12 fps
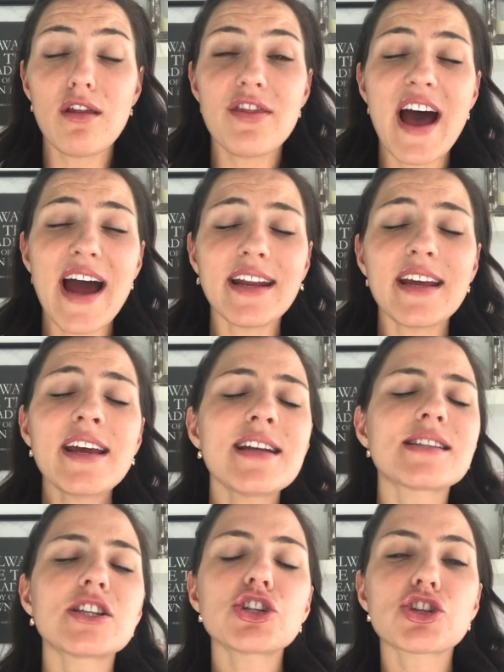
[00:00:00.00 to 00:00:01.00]
Well, that
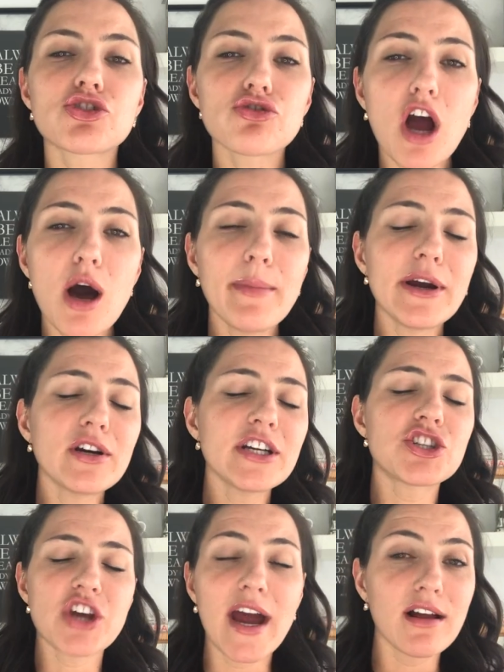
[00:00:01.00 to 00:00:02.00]
is the
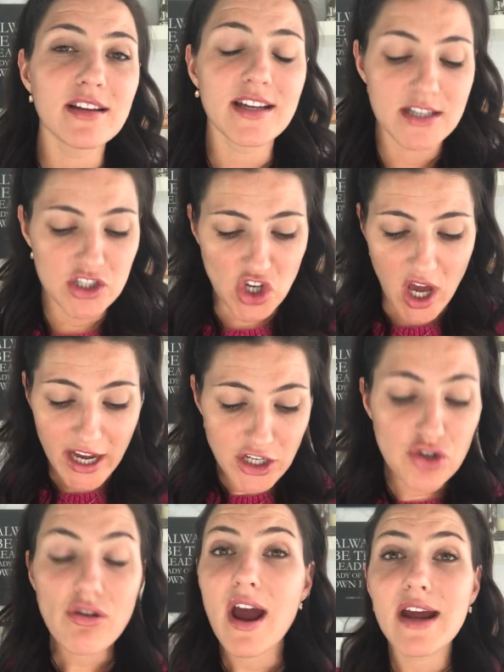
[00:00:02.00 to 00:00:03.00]
strawberry challenge.
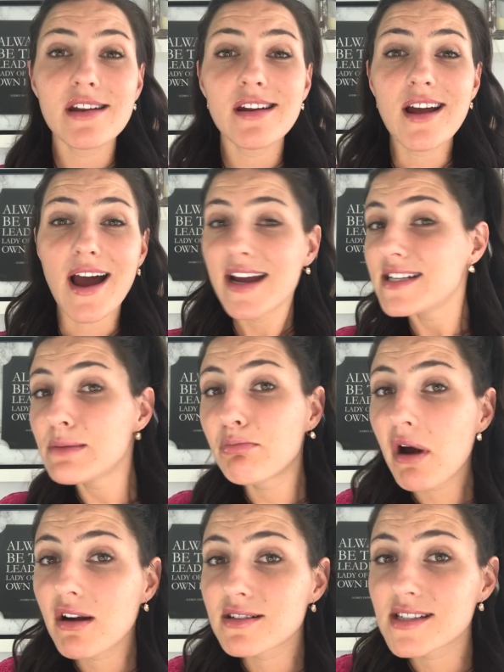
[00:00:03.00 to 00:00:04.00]
I tried it. I
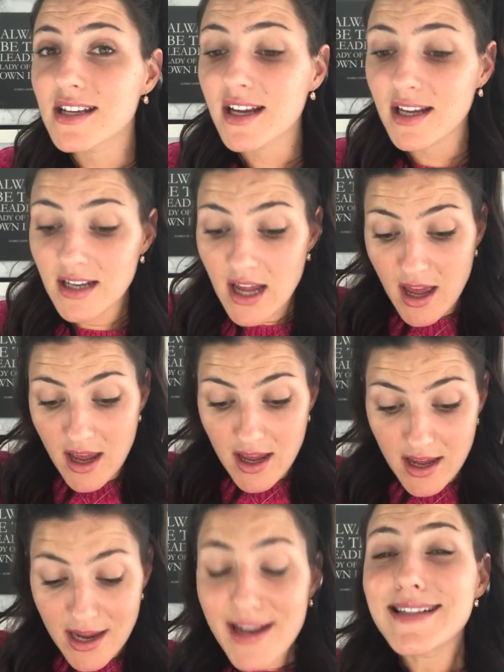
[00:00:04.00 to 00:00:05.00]
debunked it.
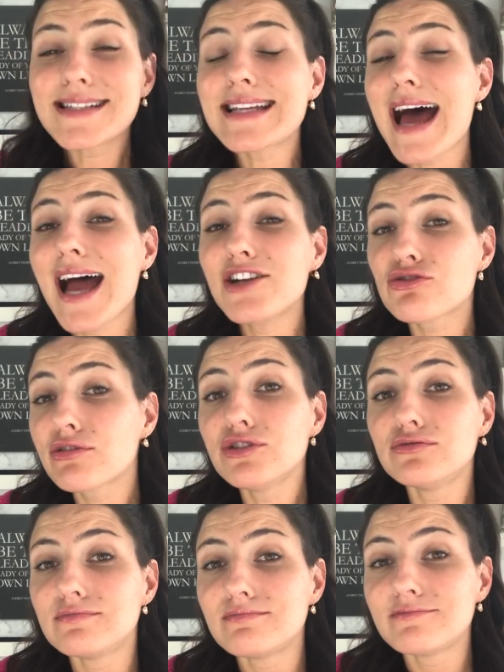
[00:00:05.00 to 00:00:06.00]
It is not
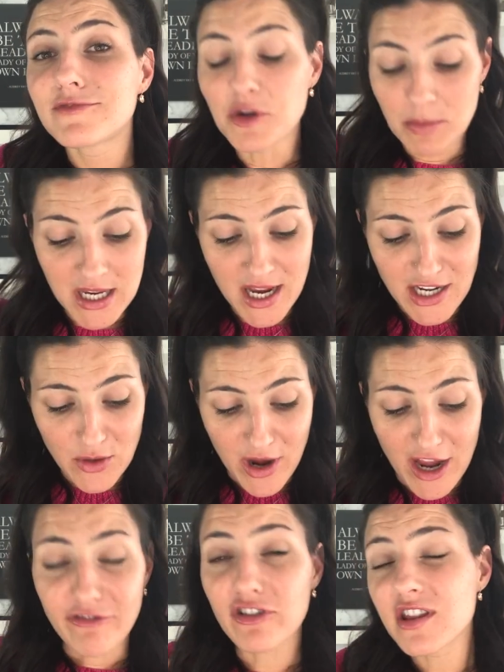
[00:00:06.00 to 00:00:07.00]
true. For me
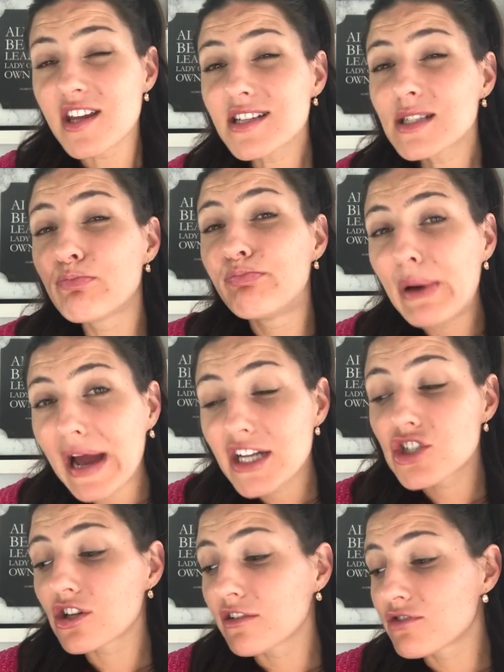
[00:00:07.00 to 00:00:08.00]
anyway. For this
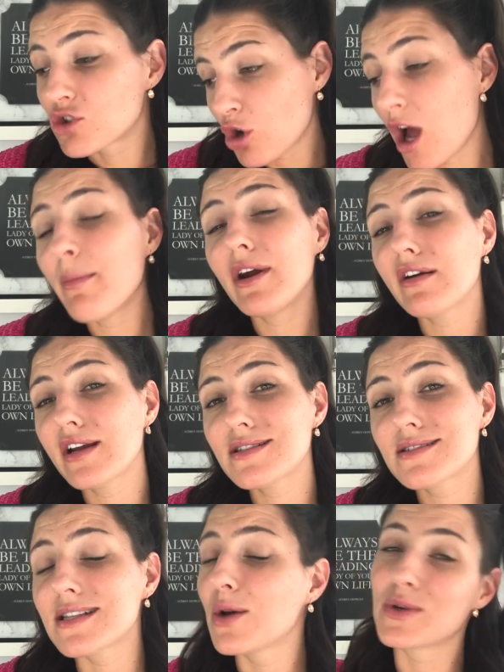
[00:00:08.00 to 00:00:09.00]
batch of
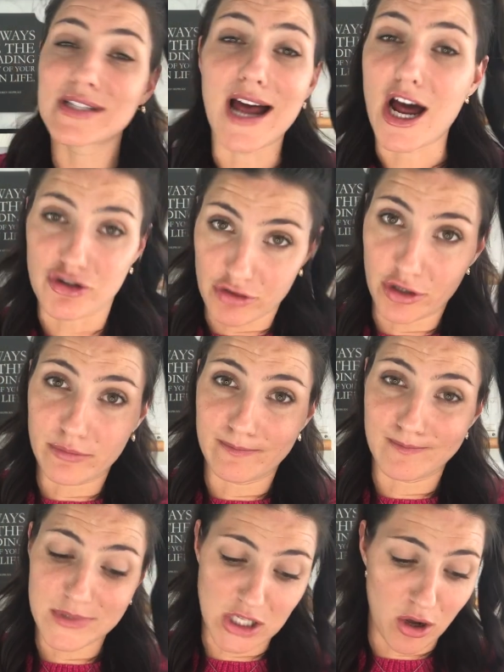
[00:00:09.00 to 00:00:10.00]
strawberries, it was not
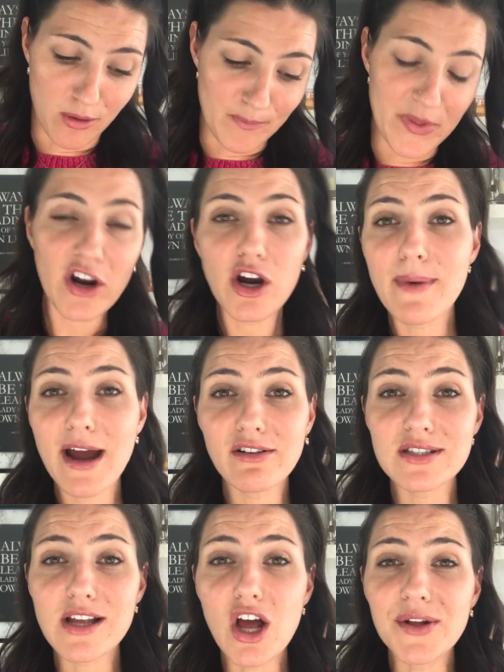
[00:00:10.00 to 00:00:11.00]
true. So there are
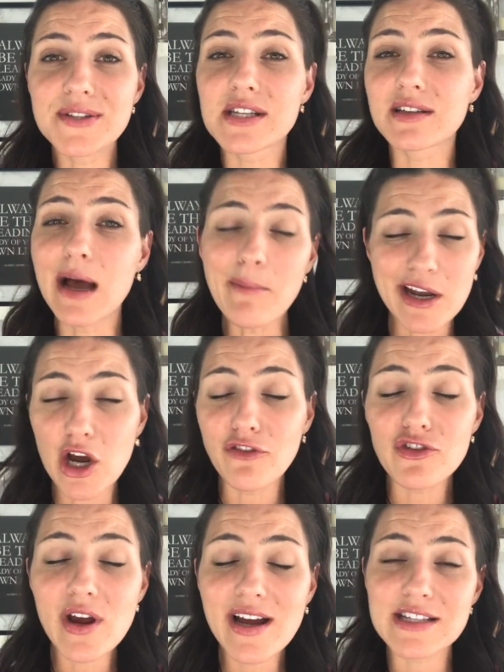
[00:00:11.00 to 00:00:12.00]
my results. Let me
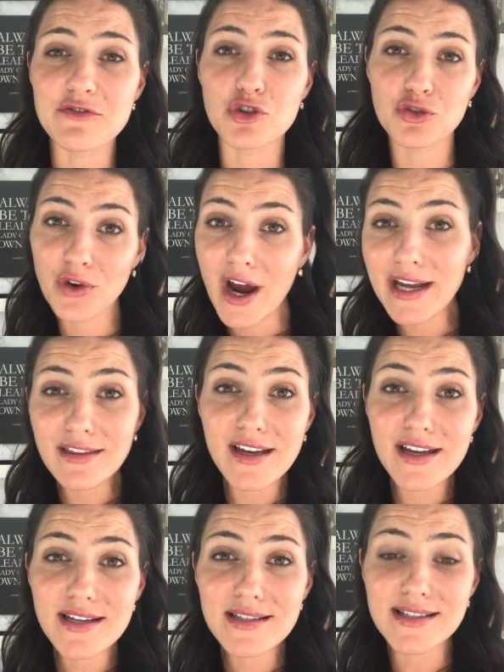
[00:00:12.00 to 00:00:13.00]
know if you guys have
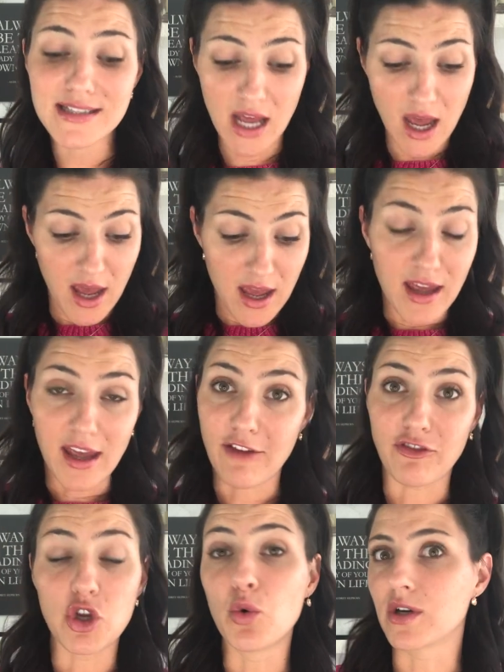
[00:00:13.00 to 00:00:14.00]
tried this.
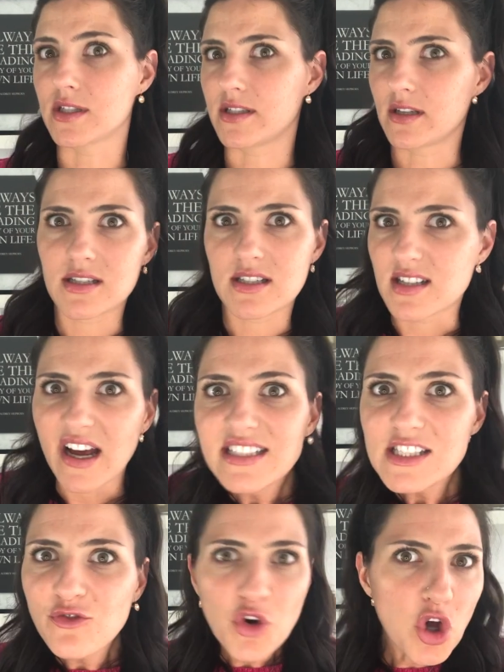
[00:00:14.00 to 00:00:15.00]
If you were
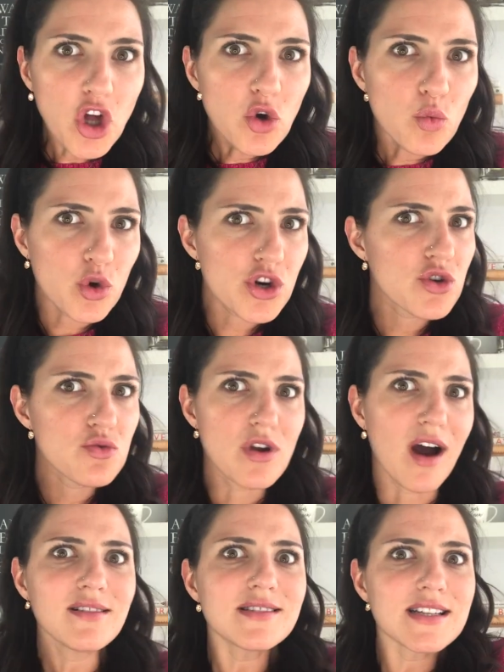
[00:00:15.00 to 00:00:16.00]
successful, were
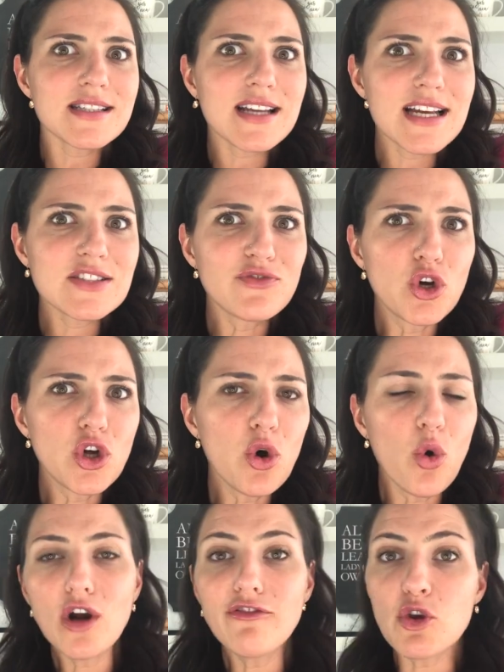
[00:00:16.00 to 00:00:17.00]
you not successful?